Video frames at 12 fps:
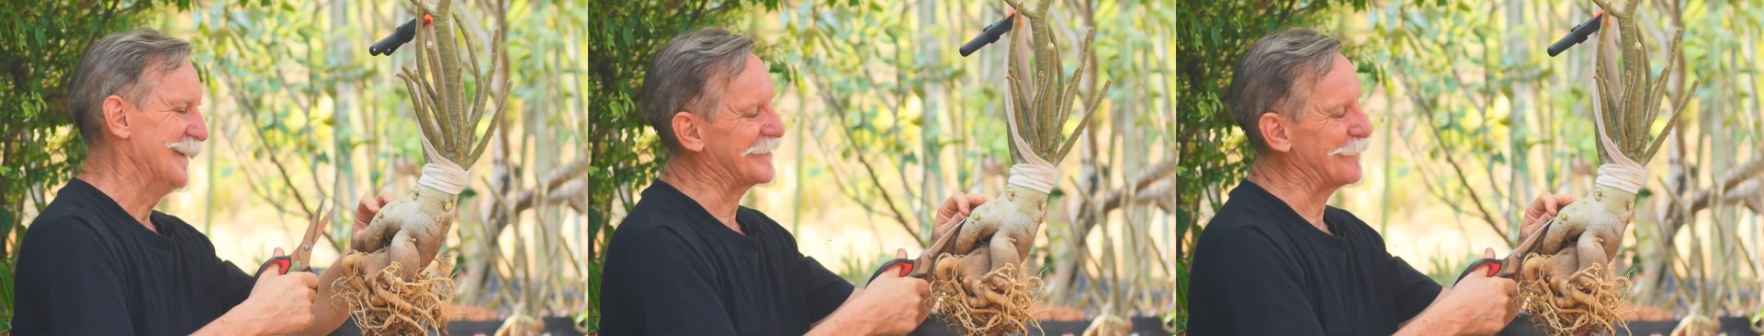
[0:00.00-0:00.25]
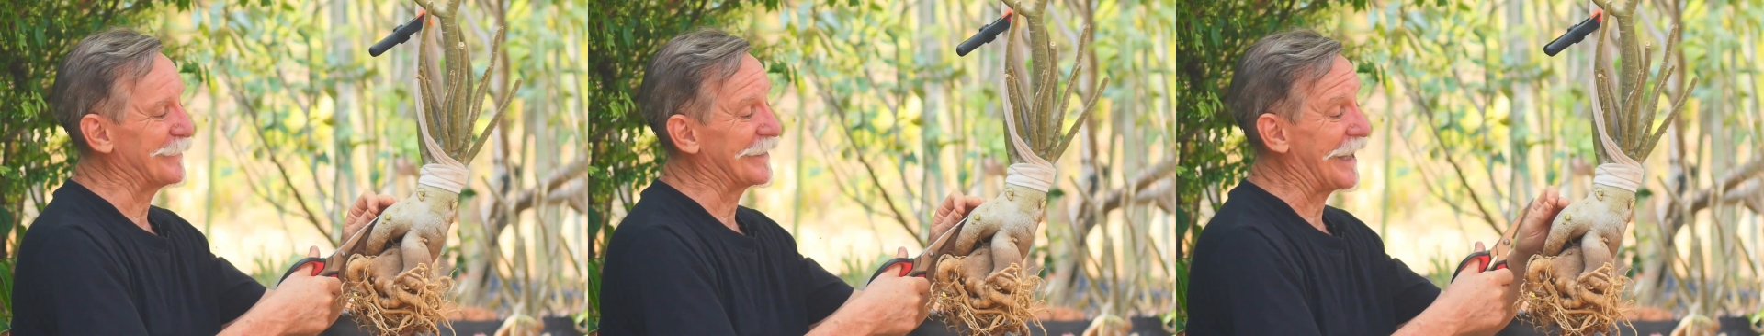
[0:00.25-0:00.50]

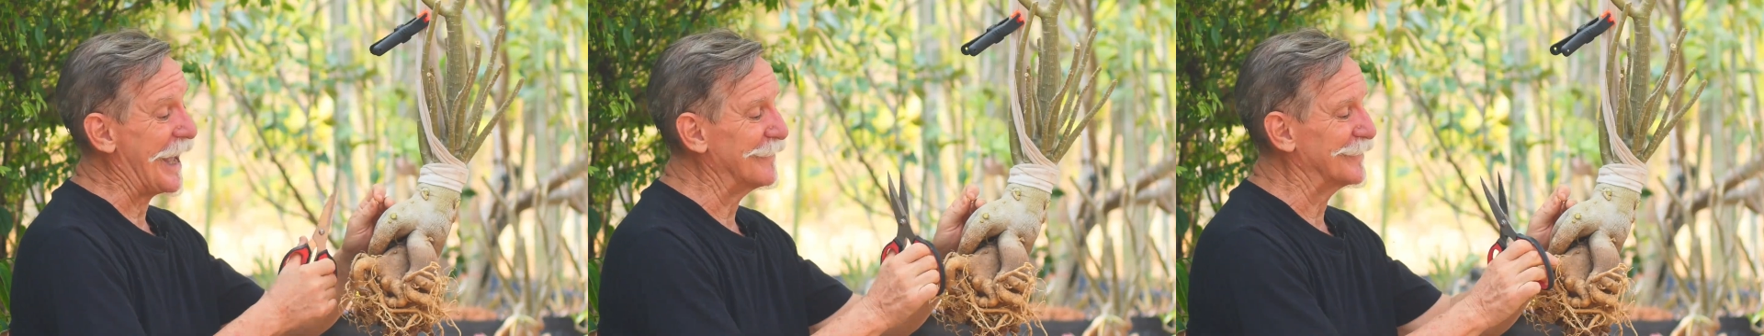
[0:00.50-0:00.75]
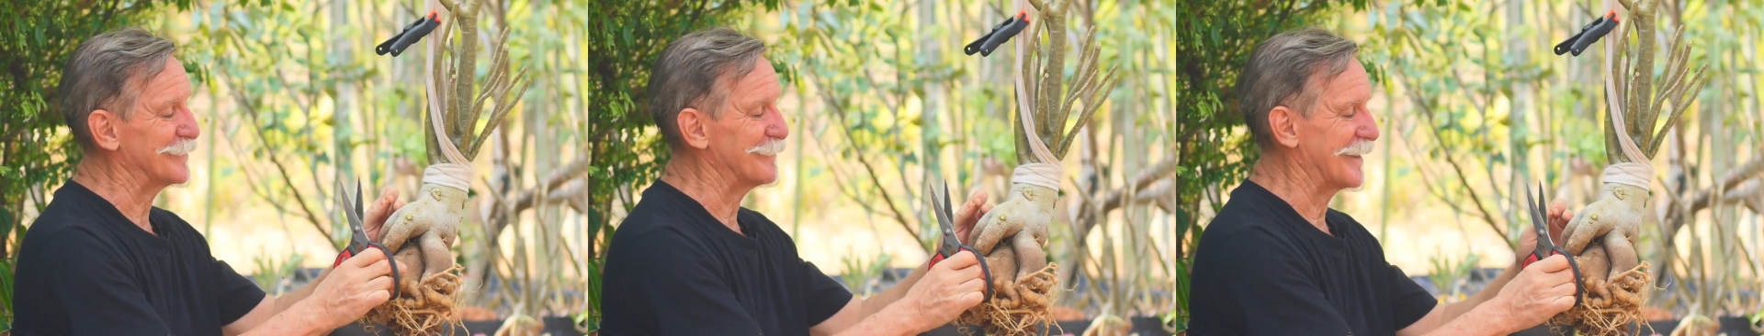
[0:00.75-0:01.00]
Someone
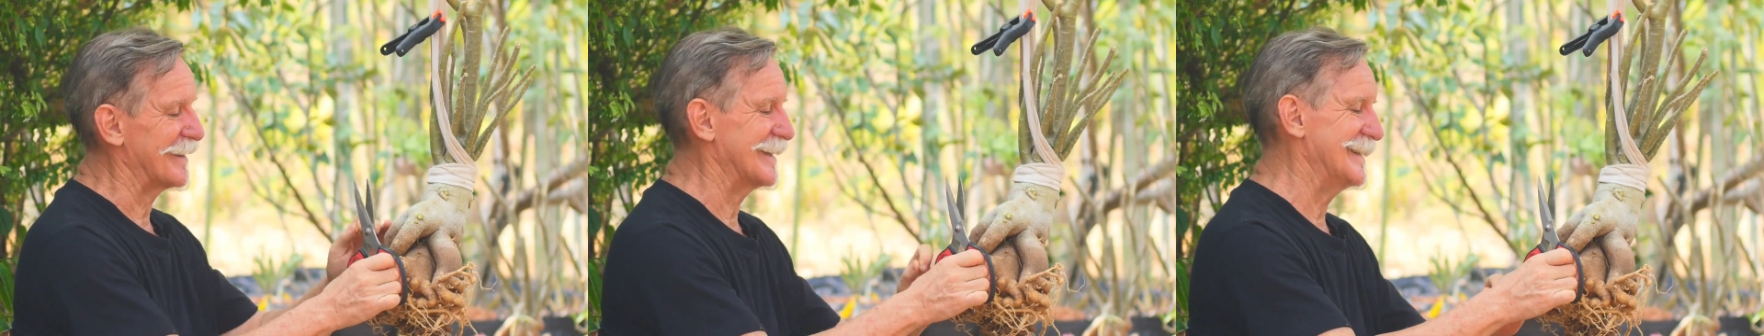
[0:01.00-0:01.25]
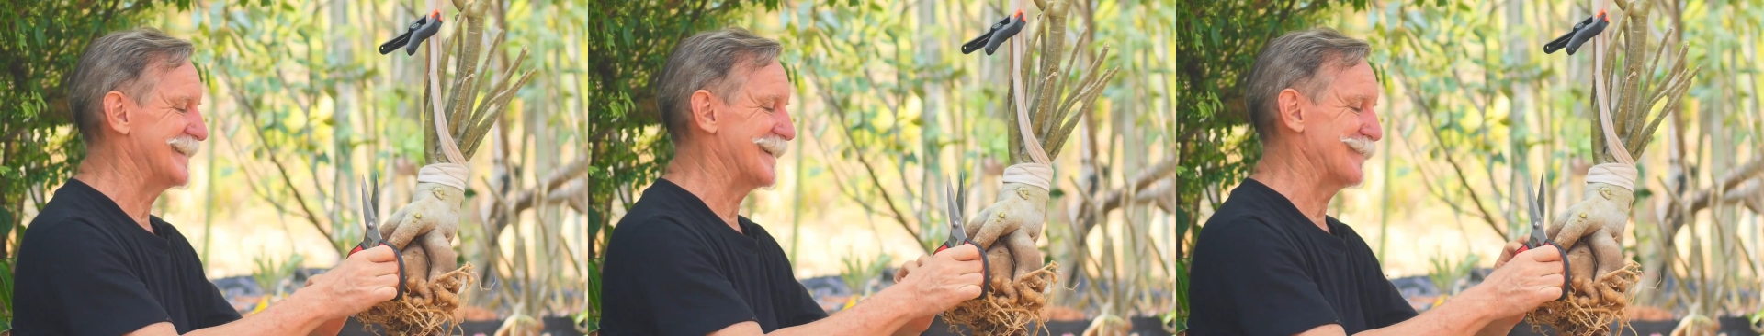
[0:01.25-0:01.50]
gave us one of
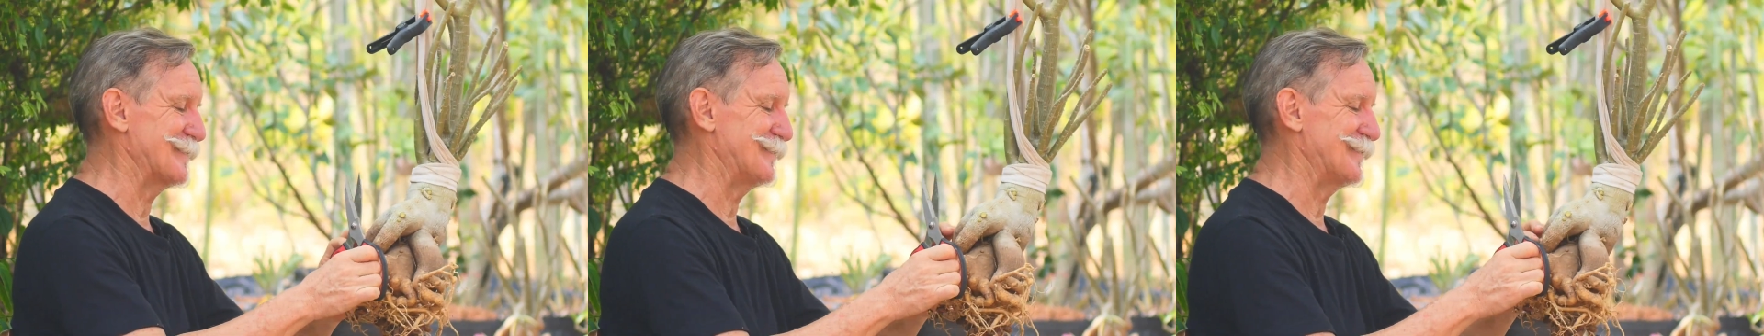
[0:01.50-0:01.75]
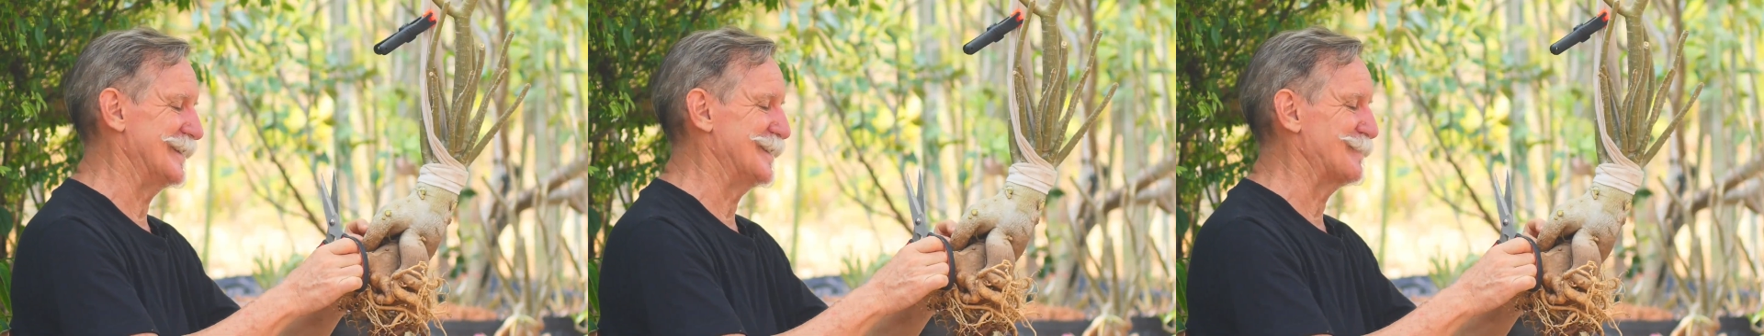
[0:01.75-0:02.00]
these. Our
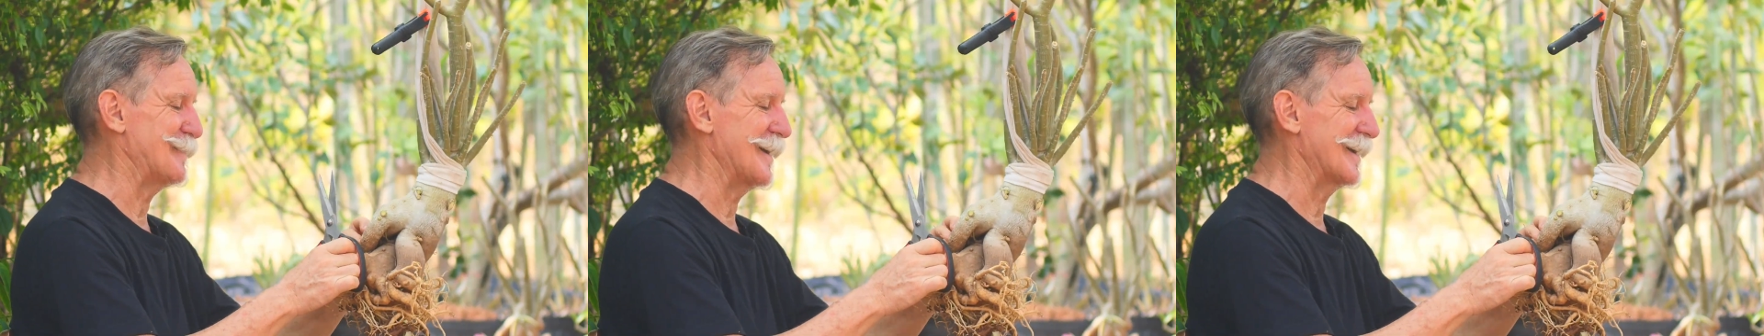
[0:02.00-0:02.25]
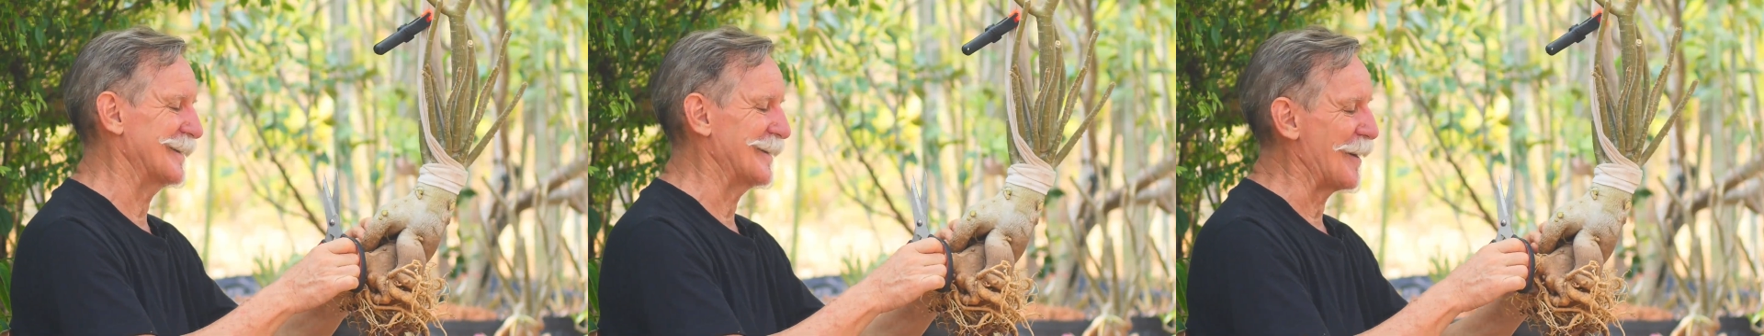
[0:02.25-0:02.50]
good friends
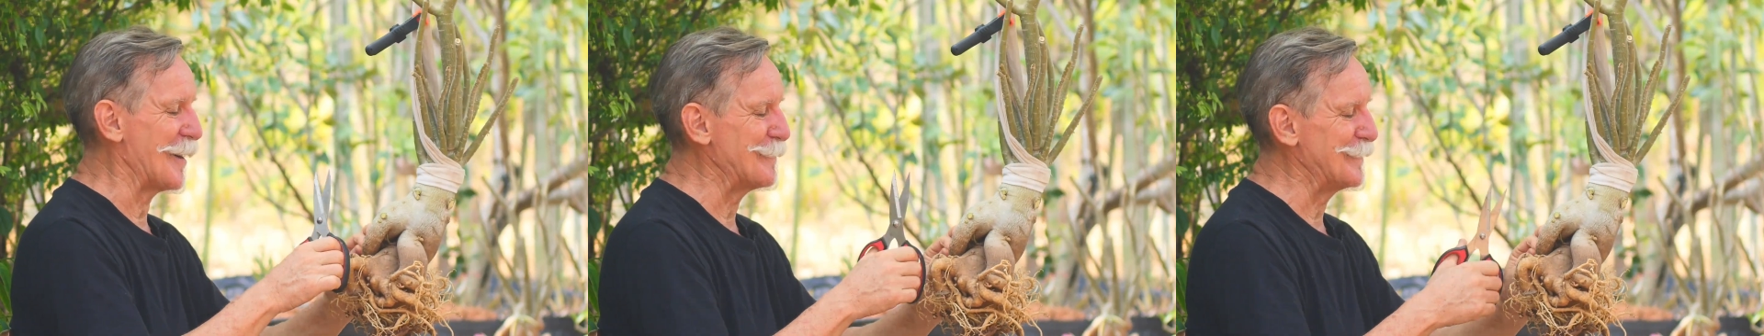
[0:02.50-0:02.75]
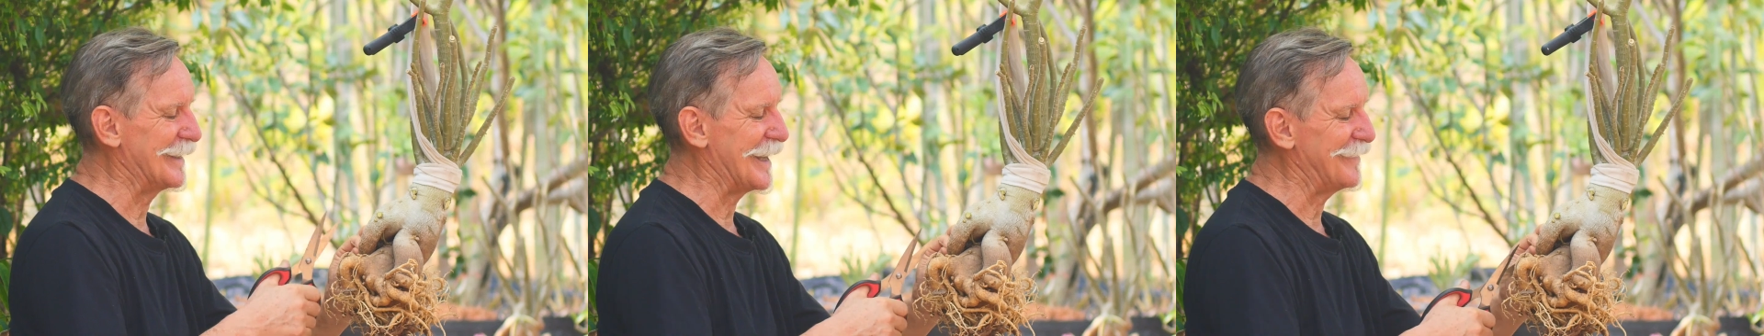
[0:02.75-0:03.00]
Mike and
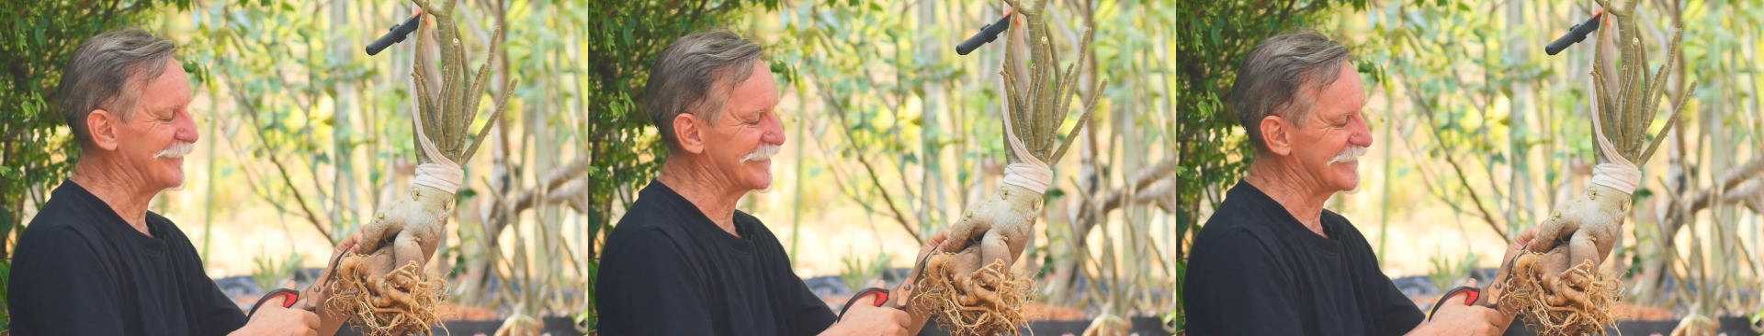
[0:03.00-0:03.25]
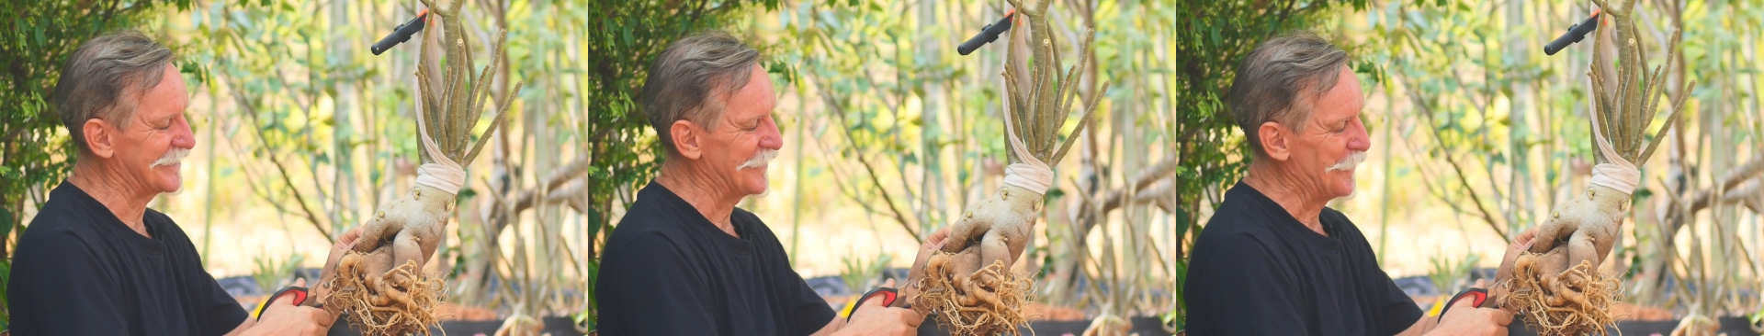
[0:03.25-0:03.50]
Naomi gave
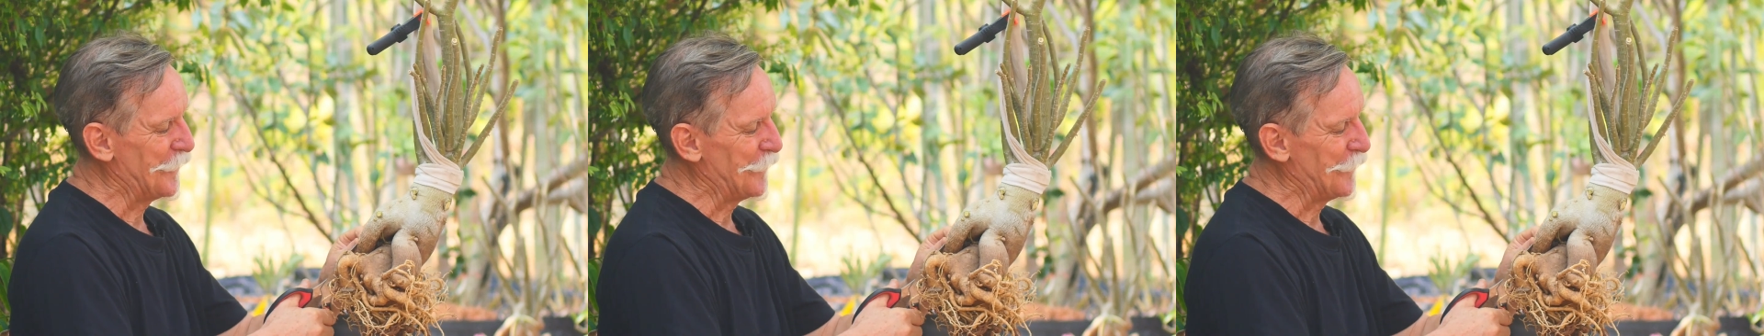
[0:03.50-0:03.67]
us